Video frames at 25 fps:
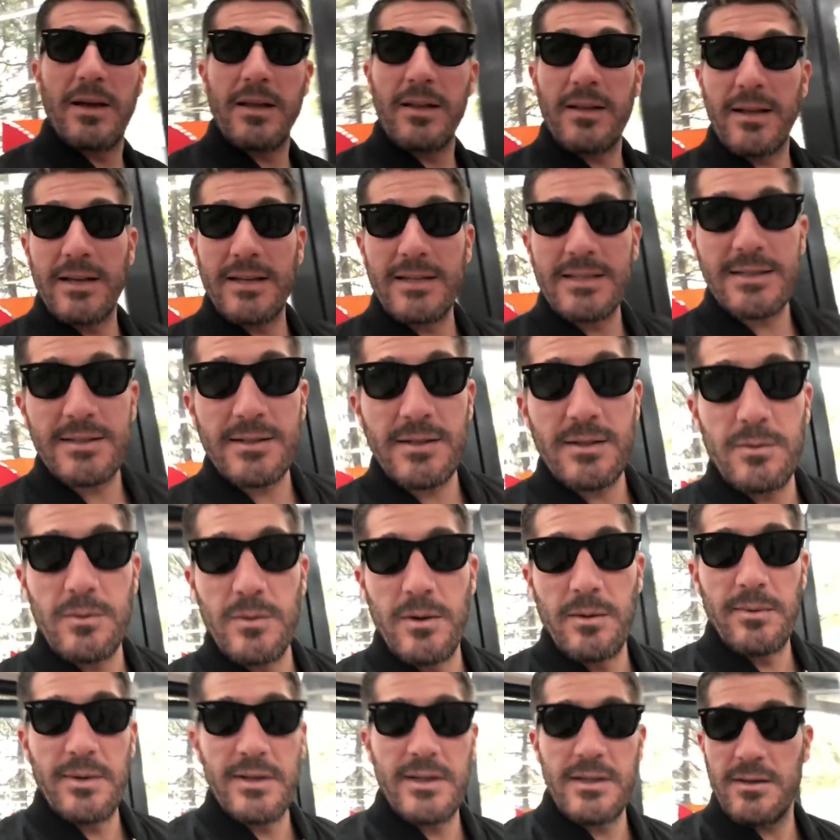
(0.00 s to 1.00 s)
met a nice
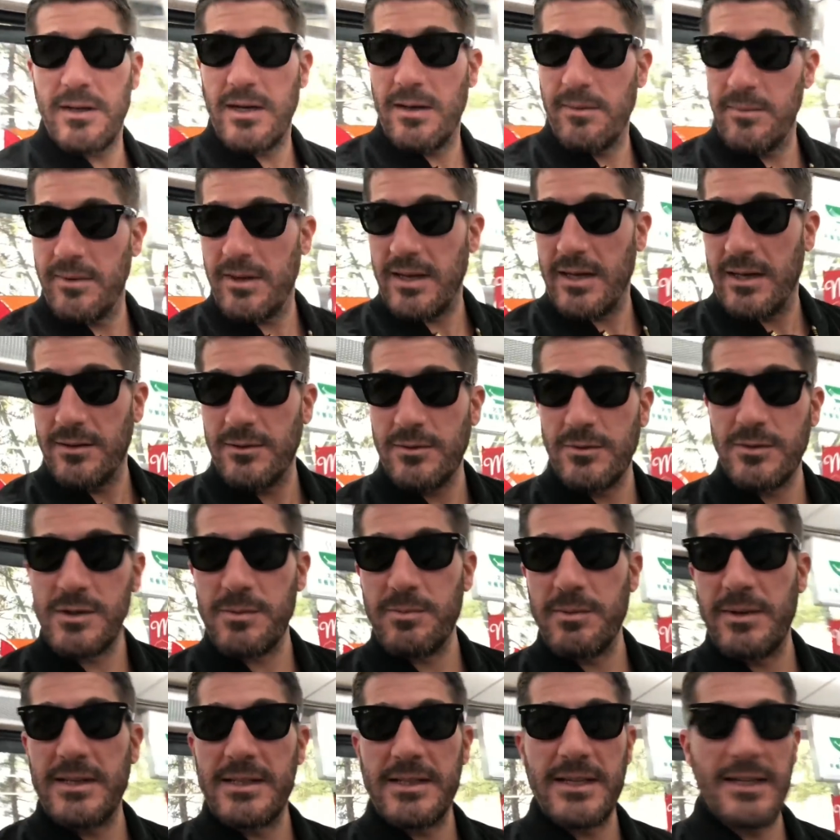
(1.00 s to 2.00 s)
woman coming out who
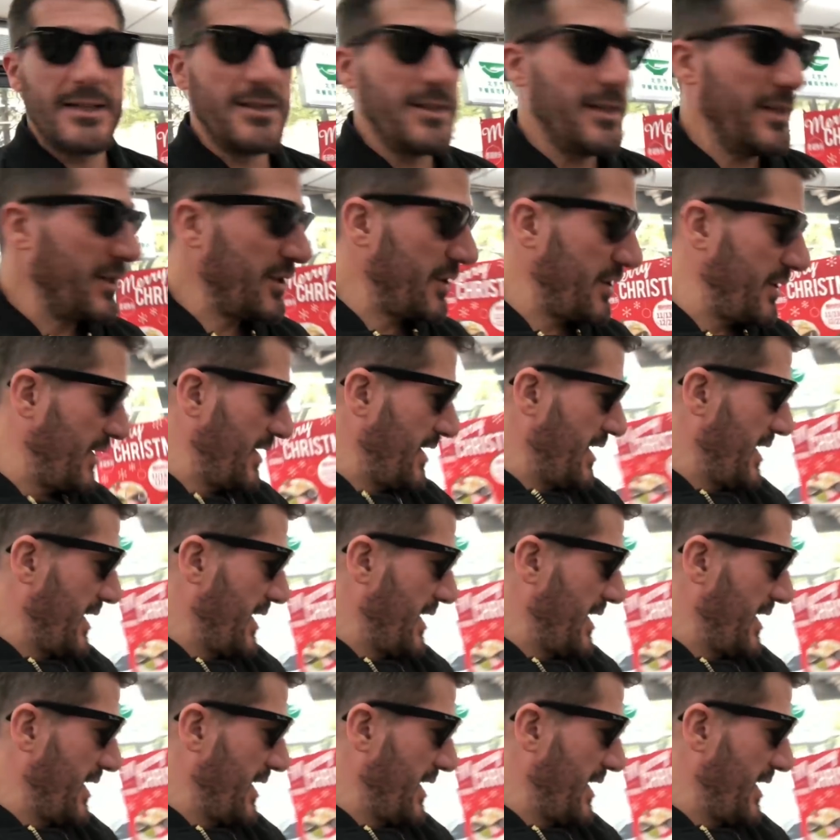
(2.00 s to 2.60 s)
speaks English.